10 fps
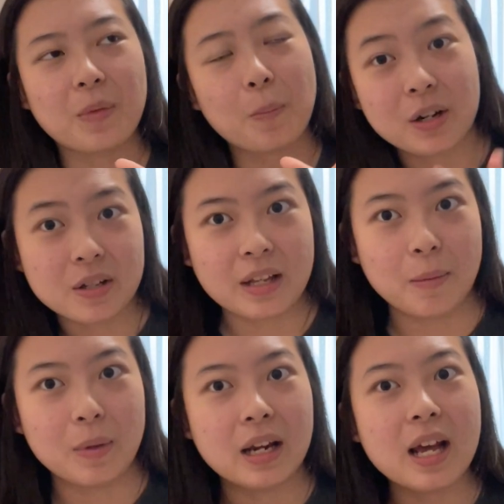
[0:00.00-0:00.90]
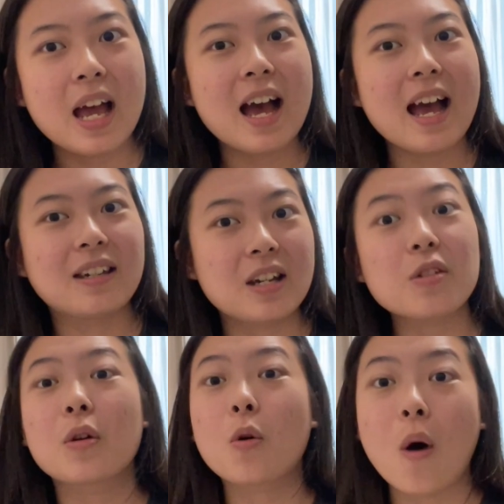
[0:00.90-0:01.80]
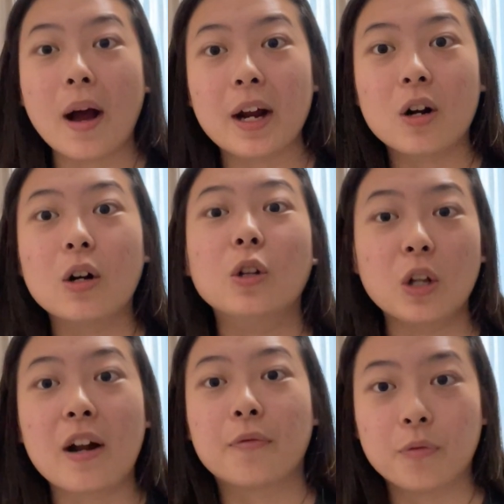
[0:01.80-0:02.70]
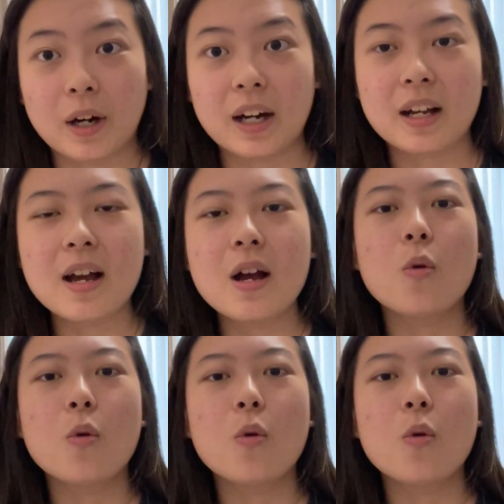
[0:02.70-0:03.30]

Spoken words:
personal statement, it does require a lot of work.